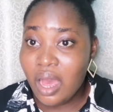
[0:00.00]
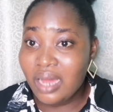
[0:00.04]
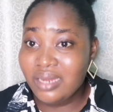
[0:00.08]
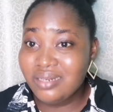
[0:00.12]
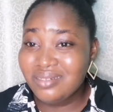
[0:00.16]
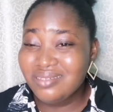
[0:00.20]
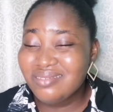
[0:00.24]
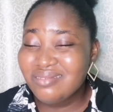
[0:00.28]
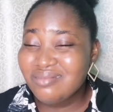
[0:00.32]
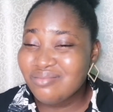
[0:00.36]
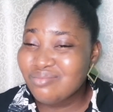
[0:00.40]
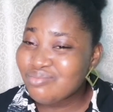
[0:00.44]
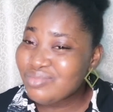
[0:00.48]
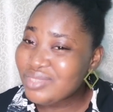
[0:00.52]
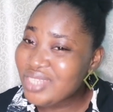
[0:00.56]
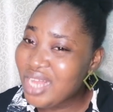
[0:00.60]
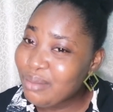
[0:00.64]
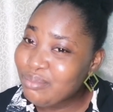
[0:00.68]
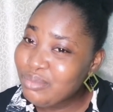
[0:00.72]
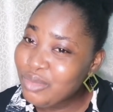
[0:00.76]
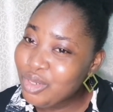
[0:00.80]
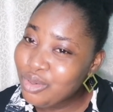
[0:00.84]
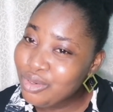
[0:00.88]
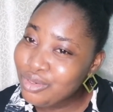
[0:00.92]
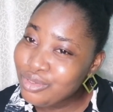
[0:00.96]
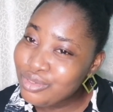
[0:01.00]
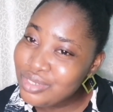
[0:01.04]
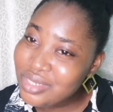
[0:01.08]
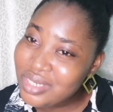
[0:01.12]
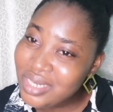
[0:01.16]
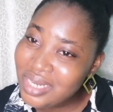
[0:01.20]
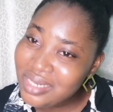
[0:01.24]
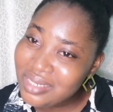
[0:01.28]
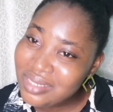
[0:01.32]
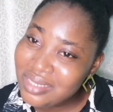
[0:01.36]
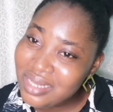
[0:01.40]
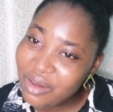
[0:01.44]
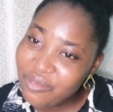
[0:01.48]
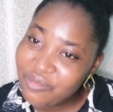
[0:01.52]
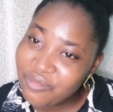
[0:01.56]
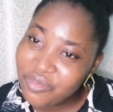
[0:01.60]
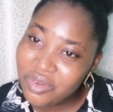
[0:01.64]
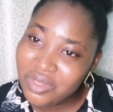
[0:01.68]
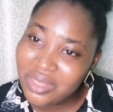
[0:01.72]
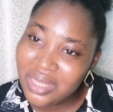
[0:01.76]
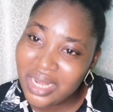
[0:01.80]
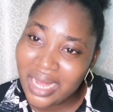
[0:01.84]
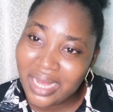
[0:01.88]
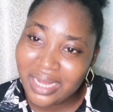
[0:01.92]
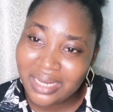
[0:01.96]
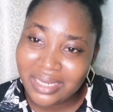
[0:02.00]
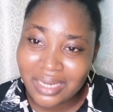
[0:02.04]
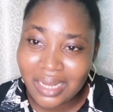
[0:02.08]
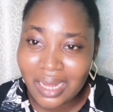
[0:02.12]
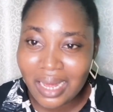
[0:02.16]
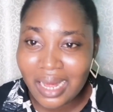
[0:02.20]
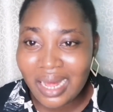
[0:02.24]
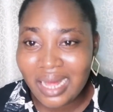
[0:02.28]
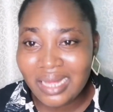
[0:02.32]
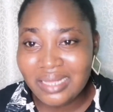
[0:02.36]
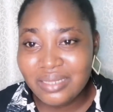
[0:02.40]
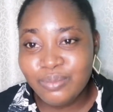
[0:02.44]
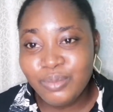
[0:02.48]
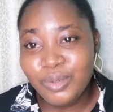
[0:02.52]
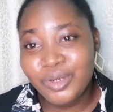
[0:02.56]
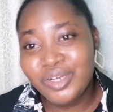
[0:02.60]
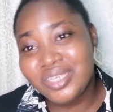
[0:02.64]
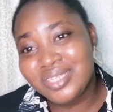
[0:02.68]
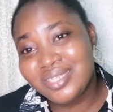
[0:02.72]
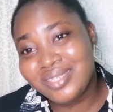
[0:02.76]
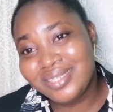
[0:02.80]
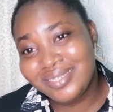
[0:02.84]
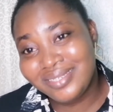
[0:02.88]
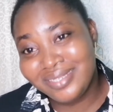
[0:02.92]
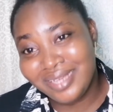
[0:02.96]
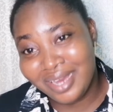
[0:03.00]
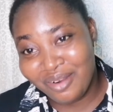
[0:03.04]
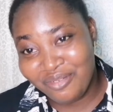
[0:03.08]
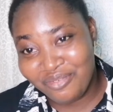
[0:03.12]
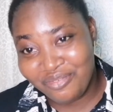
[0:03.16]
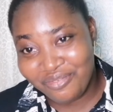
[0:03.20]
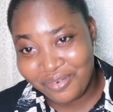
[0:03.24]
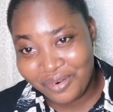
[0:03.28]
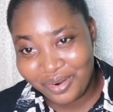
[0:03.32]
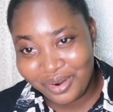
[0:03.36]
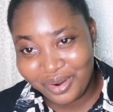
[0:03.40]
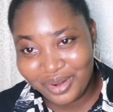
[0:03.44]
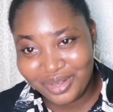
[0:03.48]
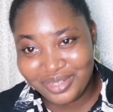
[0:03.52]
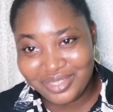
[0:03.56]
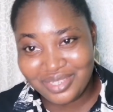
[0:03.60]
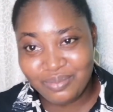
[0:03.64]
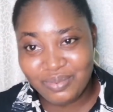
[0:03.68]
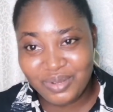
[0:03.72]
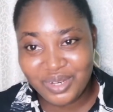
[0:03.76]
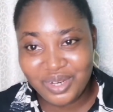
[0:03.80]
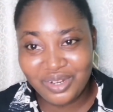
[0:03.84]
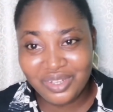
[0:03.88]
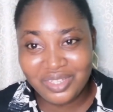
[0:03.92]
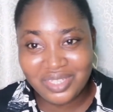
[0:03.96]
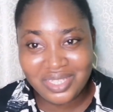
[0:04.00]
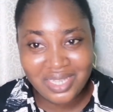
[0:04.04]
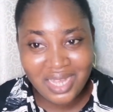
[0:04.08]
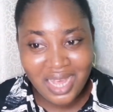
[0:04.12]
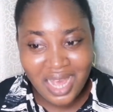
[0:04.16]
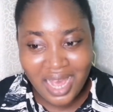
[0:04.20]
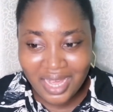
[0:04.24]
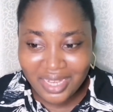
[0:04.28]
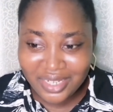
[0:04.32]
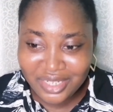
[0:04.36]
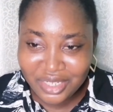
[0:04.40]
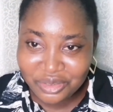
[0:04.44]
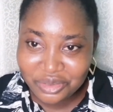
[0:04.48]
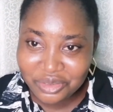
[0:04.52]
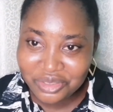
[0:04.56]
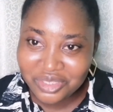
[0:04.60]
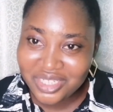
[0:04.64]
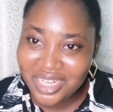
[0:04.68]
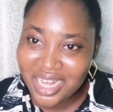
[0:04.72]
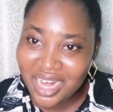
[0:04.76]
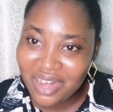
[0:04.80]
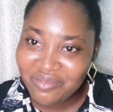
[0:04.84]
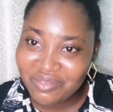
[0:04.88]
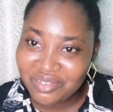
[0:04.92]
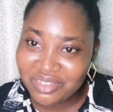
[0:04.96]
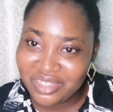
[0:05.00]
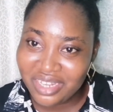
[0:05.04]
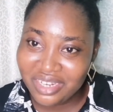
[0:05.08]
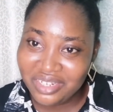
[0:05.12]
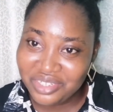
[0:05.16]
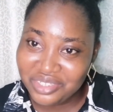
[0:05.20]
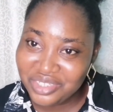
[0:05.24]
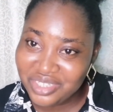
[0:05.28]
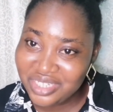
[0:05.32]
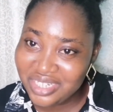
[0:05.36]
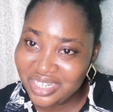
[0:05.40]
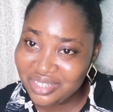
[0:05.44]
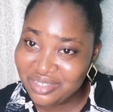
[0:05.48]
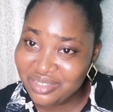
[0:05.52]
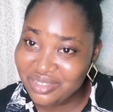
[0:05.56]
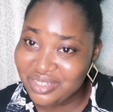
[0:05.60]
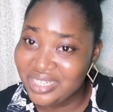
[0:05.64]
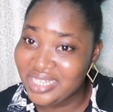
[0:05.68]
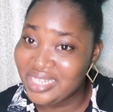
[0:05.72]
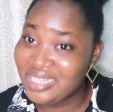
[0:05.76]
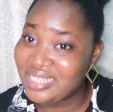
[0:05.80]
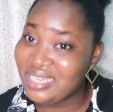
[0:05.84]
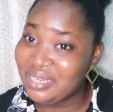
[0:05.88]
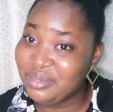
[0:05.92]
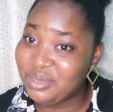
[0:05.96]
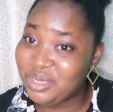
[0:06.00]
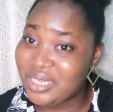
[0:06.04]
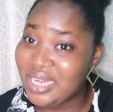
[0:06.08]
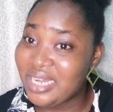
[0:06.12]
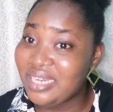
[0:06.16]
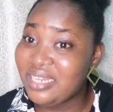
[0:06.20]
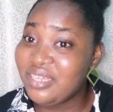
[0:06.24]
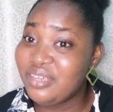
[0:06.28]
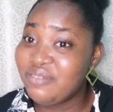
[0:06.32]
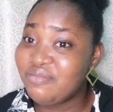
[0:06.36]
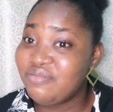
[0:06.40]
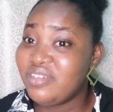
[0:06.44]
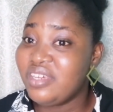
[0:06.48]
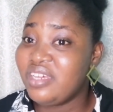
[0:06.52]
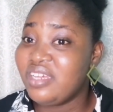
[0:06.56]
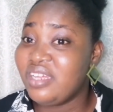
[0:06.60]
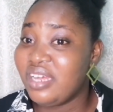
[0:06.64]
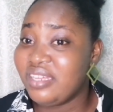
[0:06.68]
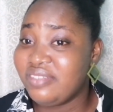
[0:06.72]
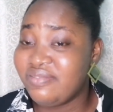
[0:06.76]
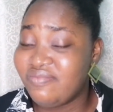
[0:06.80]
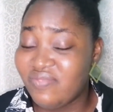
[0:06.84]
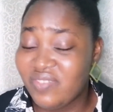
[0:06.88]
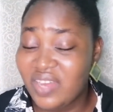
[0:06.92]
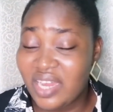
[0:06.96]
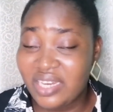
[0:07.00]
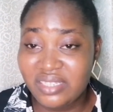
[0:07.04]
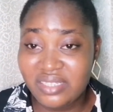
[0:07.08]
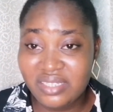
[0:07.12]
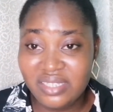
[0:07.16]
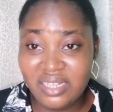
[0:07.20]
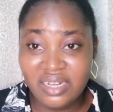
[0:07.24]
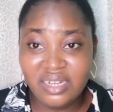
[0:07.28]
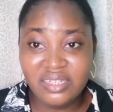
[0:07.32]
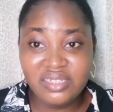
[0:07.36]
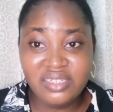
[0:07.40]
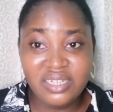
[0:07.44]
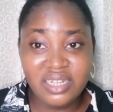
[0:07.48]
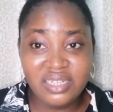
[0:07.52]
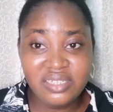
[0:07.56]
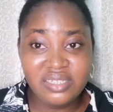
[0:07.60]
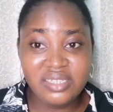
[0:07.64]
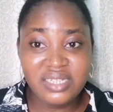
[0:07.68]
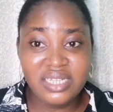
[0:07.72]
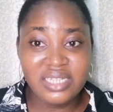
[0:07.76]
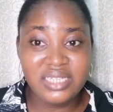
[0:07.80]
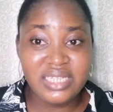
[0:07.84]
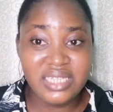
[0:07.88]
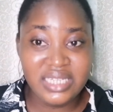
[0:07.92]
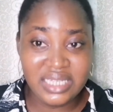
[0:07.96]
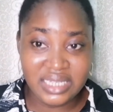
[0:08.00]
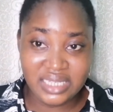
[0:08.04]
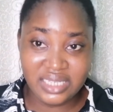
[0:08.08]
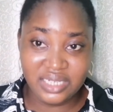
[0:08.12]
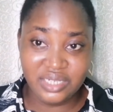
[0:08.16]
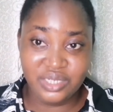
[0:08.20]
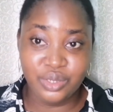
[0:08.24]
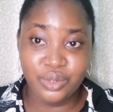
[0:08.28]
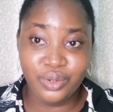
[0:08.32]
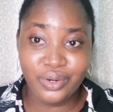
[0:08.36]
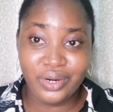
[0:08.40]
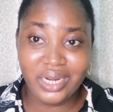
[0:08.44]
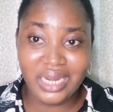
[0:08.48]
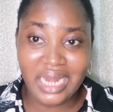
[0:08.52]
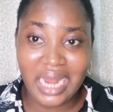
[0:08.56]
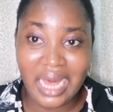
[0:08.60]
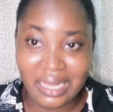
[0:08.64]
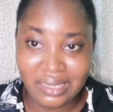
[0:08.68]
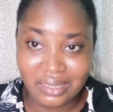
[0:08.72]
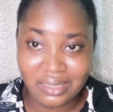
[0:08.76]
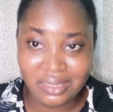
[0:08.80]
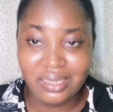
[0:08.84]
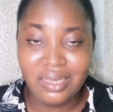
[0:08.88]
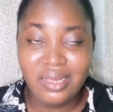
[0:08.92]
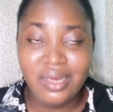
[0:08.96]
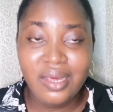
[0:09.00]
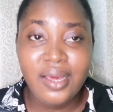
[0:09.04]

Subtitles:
And I'm not going to say it's their fault like that, but it's still their fault, because they know they have international students, especially if an international student is in your class.